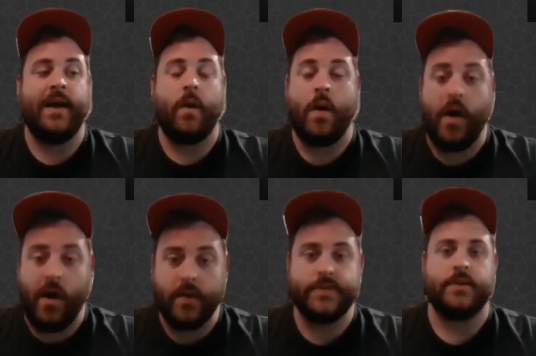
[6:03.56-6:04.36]
our
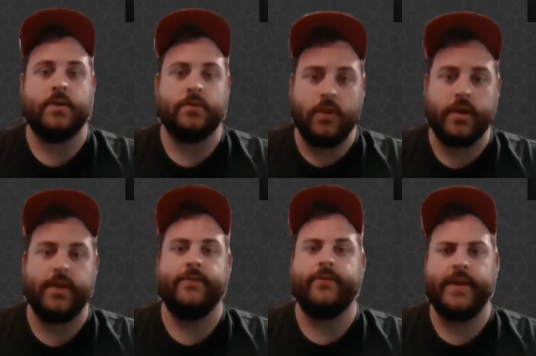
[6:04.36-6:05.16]
hearts are
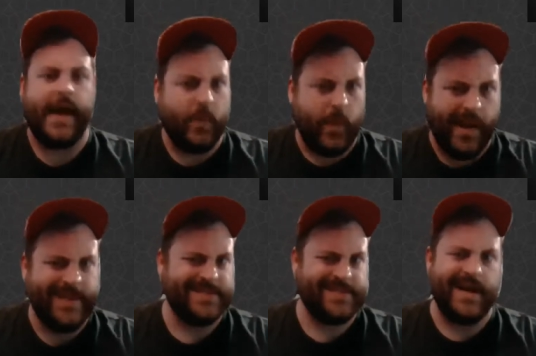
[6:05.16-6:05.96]
longing for God. Why?
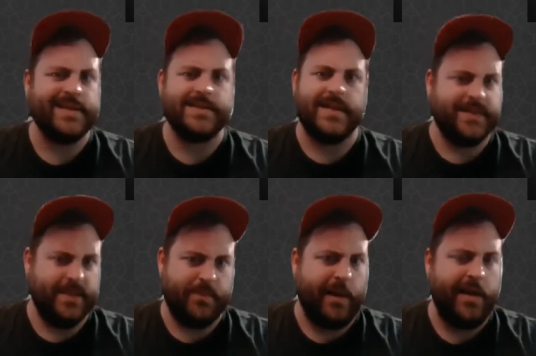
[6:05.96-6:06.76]
Because God's not
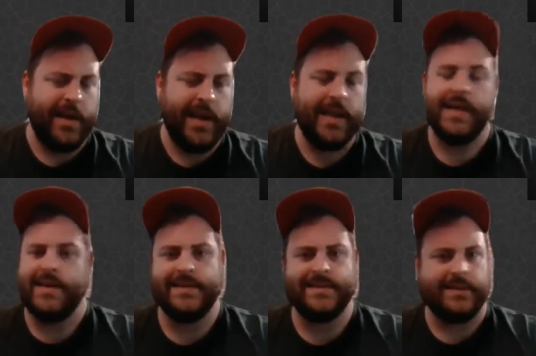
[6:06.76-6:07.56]
temporary,
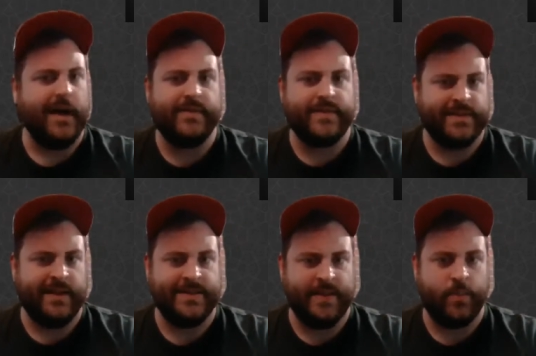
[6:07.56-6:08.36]
His love is
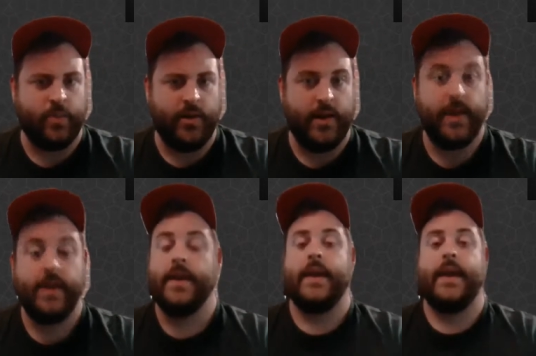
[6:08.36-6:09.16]
not temporary.
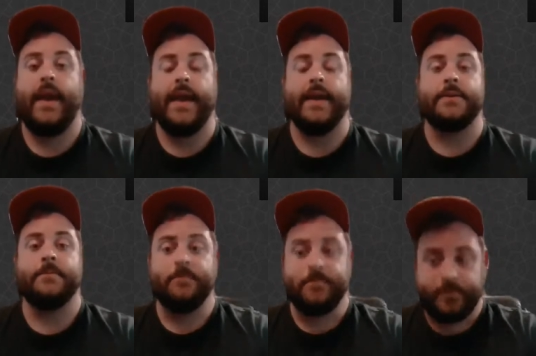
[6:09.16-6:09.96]
And
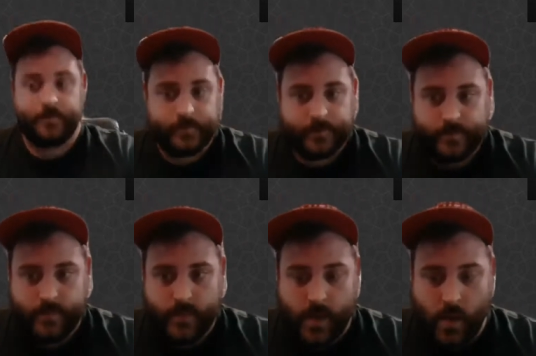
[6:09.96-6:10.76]

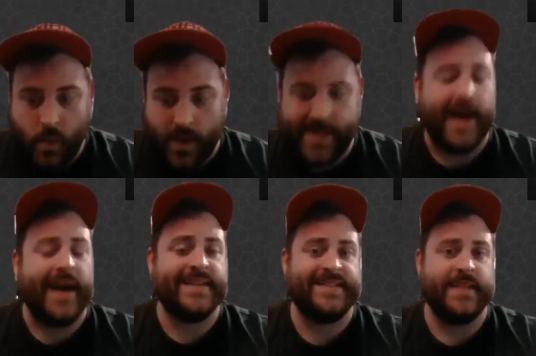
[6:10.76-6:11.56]
what
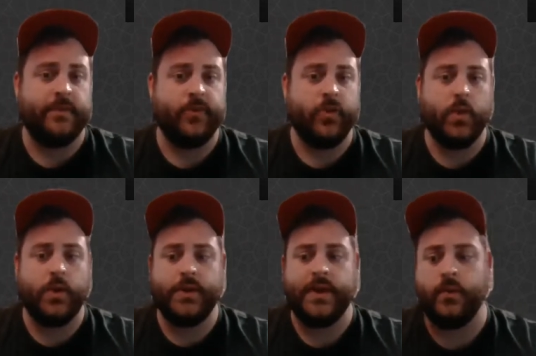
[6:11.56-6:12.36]
God set up for the
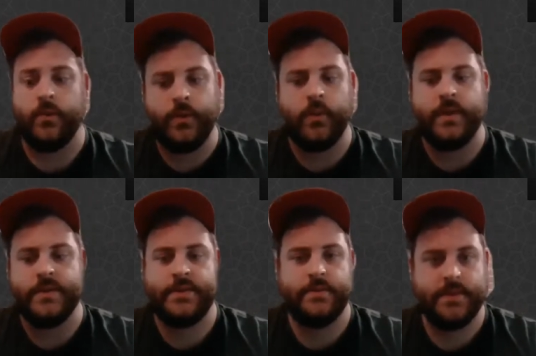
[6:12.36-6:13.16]
world, He really
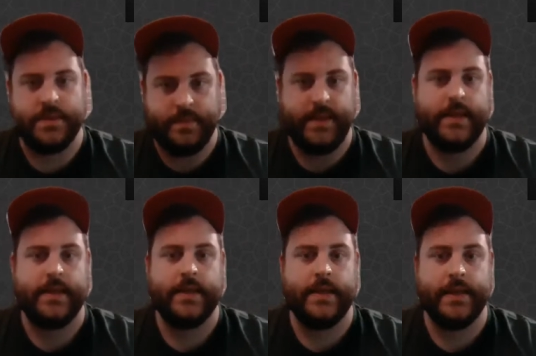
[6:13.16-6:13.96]
wants to be
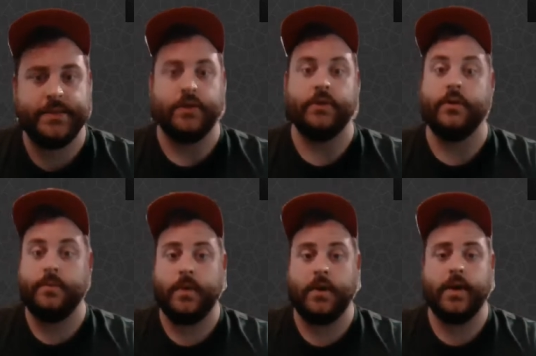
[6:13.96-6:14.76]
eternal.
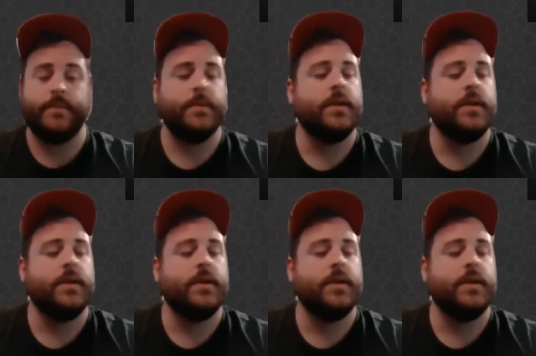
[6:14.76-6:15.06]
All right.